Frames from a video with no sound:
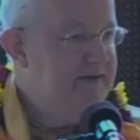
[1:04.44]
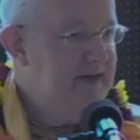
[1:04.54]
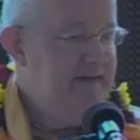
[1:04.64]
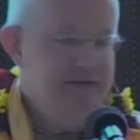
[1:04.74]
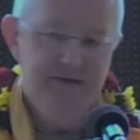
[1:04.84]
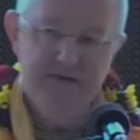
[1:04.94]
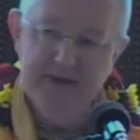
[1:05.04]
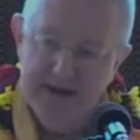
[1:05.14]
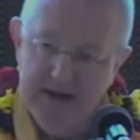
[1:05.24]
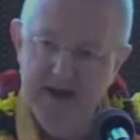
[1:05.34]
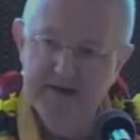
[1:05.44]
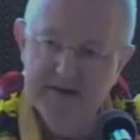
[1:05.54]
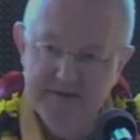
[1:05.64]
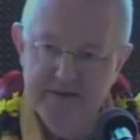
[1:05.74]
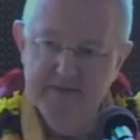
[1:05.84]
which is the eradication
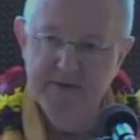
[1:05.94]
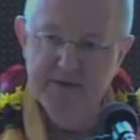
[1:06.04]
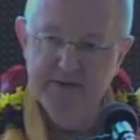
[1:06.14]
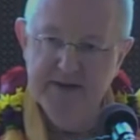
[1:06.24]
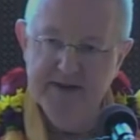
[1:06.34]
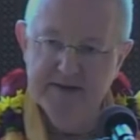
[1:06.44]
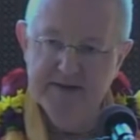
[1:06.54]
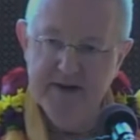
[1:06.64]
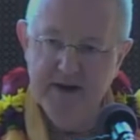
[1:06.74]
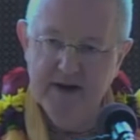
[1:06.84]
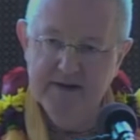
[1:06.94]
of impure things in the heart,